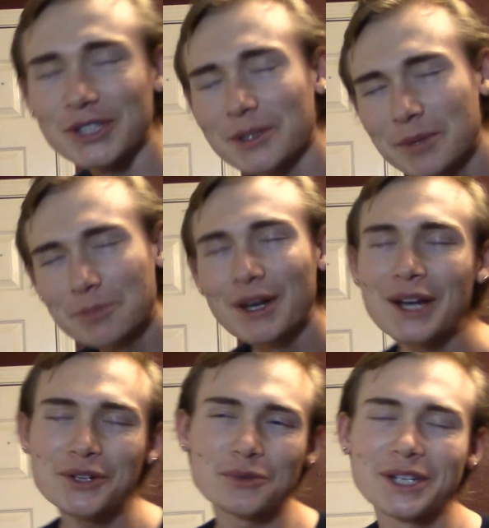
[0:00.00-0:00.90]
the big players
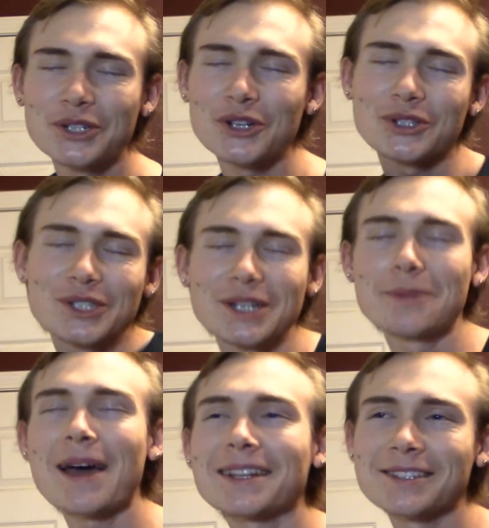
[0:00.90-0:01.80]
wear the shirts and the
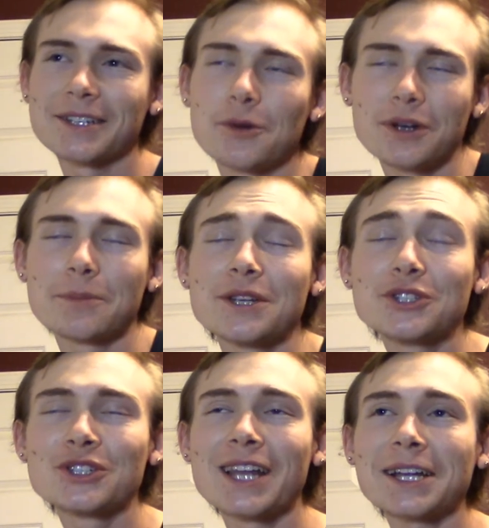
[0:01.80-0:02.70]
bats, and they want to be
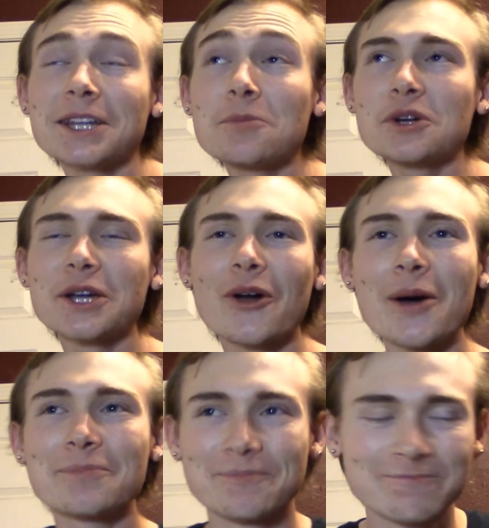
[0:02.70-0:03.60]
just like them when they grow up.